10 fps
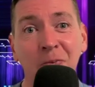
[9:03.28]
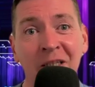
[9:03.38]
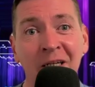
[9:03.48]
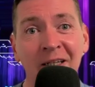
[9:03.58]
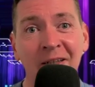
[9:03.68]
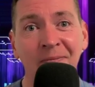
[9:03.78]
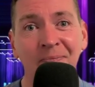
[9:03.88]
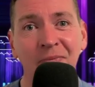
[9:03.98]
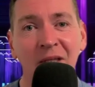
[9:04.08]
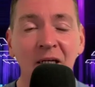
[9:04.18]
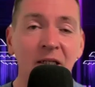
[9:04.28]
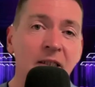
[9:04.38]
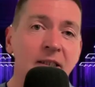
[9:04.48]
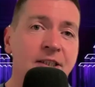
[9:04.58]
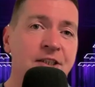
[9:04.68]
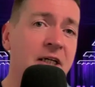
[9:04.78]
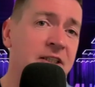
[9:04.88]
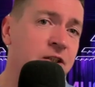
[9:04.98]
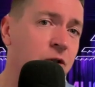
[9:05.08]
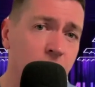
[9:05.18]
beginning.
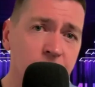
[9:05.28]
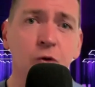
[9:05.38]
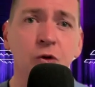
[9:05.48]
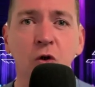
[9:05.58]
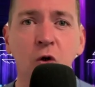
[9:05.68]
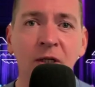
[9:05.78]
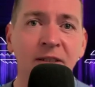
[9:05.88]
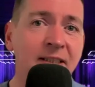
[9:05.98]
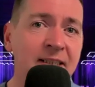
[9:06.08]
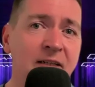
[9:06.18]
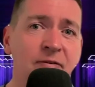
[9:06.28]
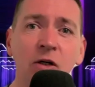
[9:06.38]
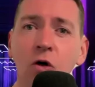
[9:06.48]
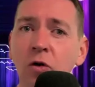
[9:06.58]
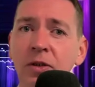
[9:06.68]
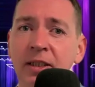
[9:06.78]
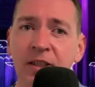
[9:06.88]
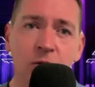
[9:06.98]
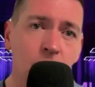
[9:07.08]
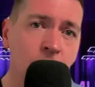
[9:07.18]
Stats also show that the TV
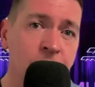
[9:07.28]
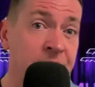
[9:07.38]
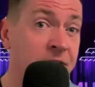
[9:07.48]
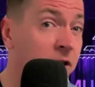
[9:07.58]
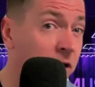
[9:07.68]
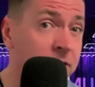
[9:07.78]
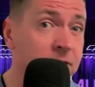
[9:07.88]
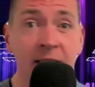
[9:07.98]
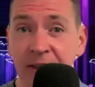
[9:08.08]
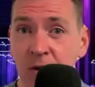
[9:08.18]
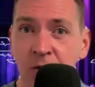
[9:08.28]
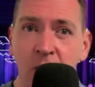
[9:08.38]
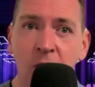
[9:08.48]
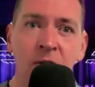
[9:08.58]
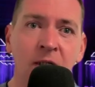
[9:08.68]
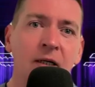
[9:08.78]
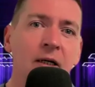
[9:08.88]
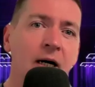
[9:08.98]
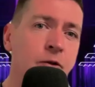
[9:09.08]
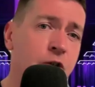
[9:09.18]
audience grows as the contest goes on,
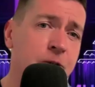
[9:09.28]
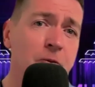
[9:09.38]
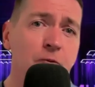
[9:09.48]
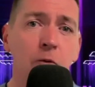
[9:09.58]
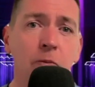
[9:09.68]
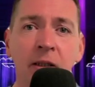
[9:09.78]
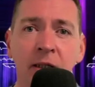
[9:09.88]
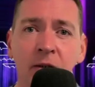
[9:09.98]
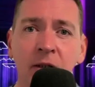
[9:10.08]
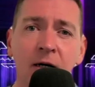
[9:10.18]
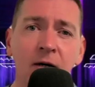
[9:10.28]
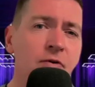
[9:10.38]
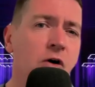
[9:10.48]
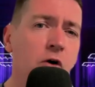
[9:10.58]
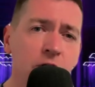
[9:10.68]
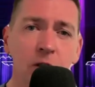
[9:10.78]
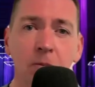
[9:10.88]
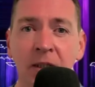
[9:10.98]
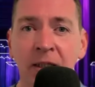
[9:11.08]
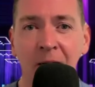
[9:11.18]
and those performing later have
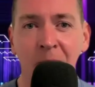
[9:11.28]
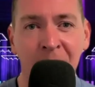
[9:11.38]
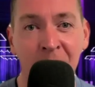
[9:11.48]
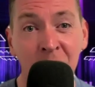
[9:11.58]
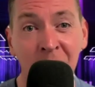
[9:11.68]
arguably a bigger